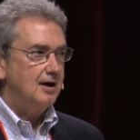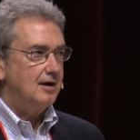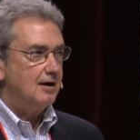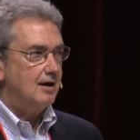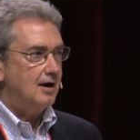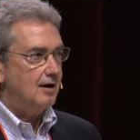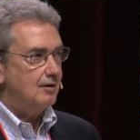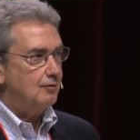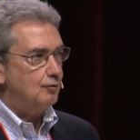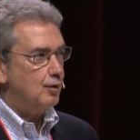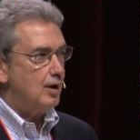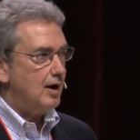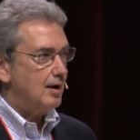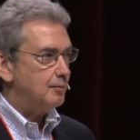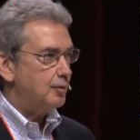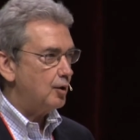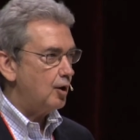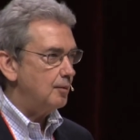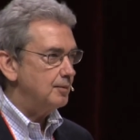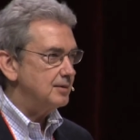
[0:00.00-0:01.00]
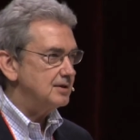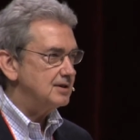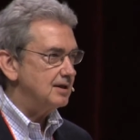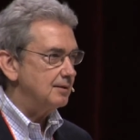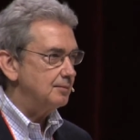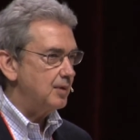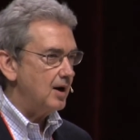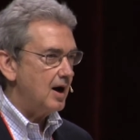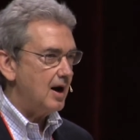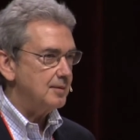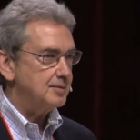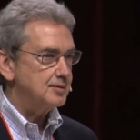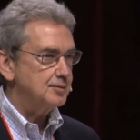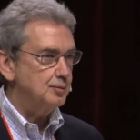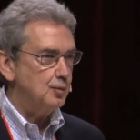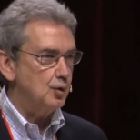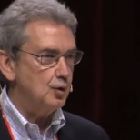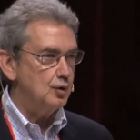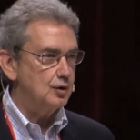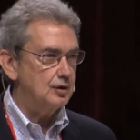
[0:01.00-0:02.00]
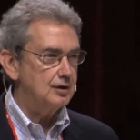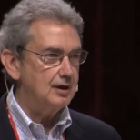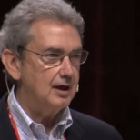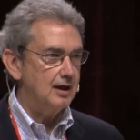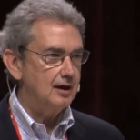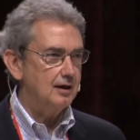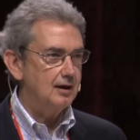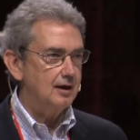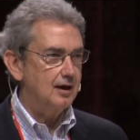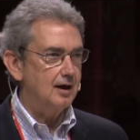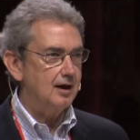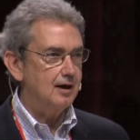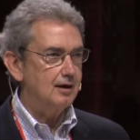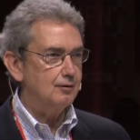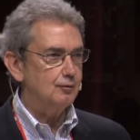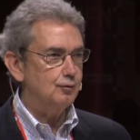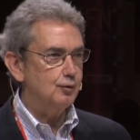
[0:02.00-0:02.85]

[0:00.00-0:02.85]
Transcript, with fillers: Uh, we are promising perhaps more than uh,